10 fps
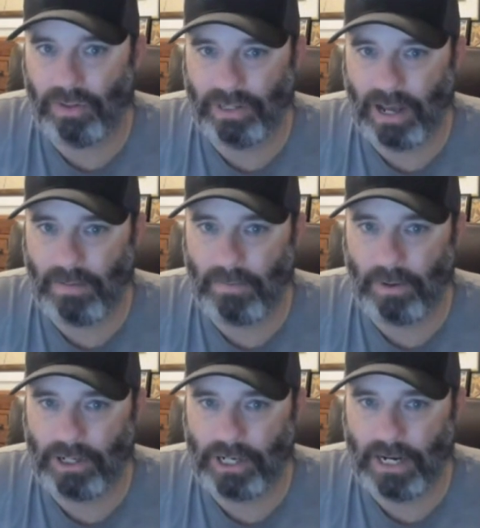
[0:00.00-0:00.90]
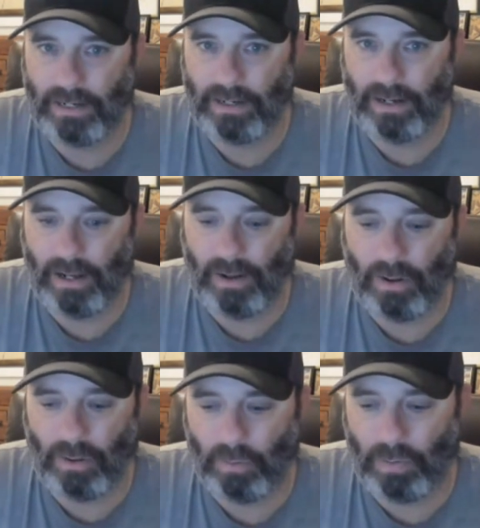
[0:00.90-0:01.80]
the time. I appreciate it.
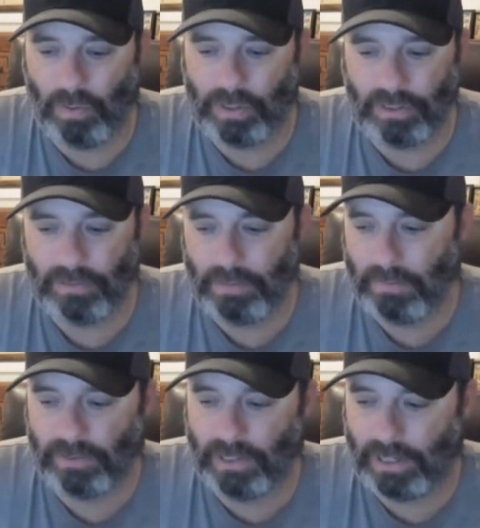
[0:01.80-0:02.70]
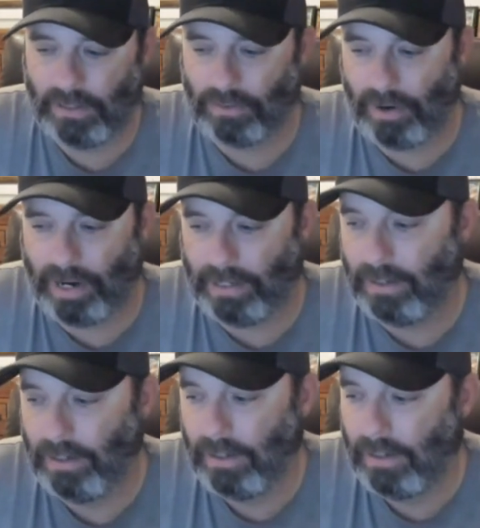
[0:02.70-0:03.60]
All the well wishes that people send is great,
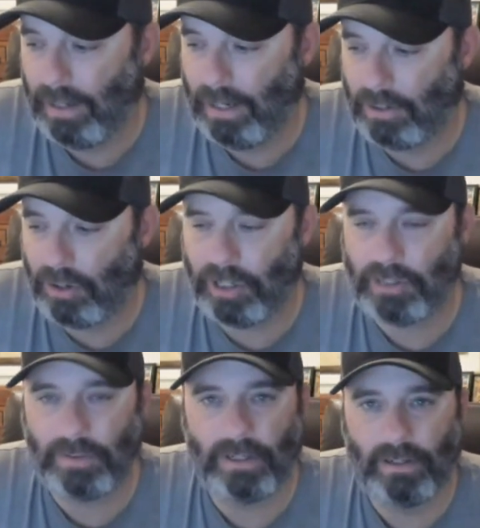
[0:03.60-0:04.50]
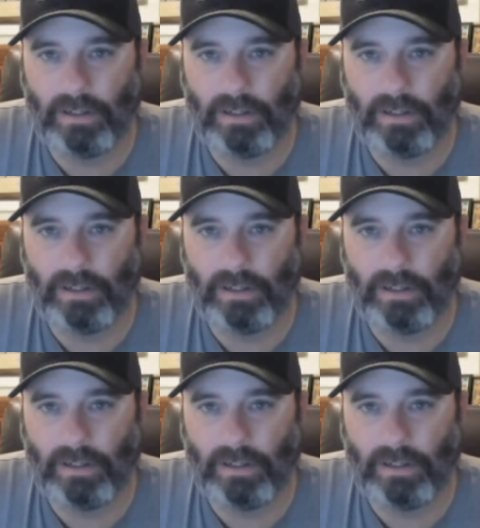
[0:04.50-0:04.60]
and encouragement.